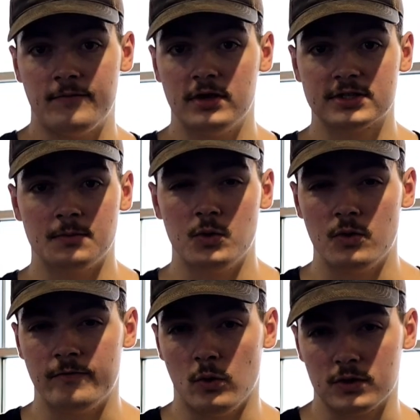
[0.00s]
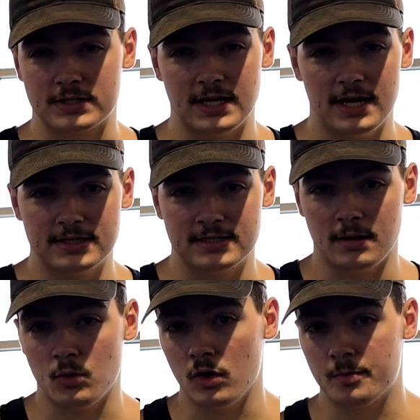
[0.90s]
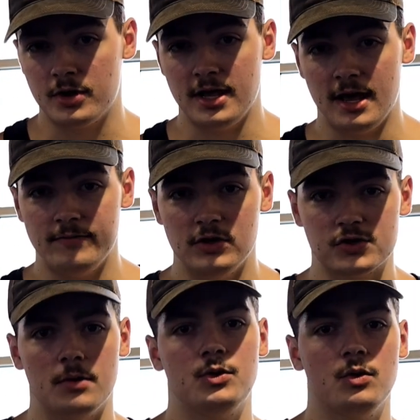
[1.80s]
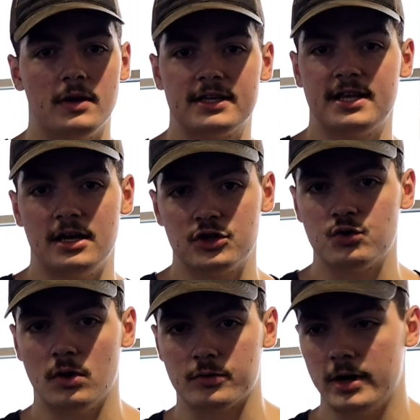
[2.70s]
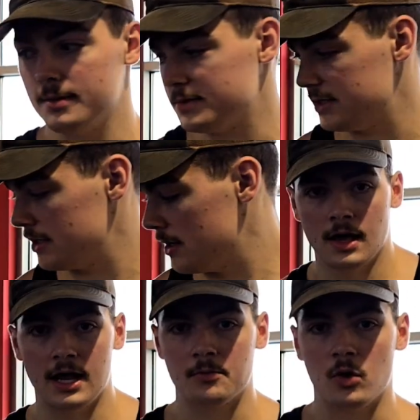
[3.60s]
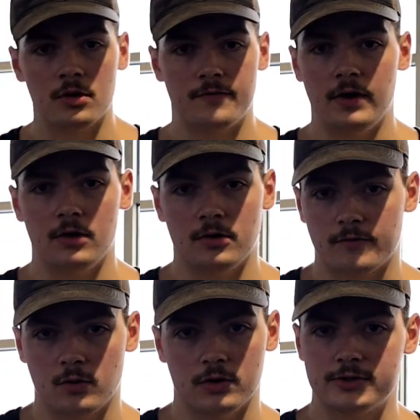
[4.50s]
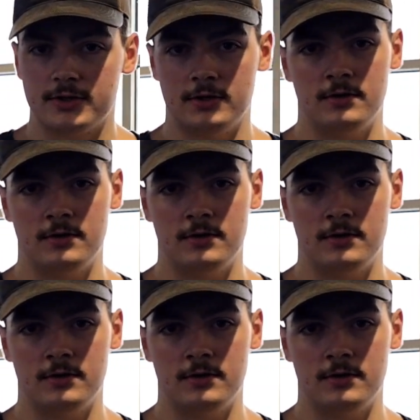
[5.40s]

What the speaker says: for this, I'm doing 4 sets. I'm going pretty heavy, so I'm doing like 10 to 12 reps, and I'm going to failure, of course.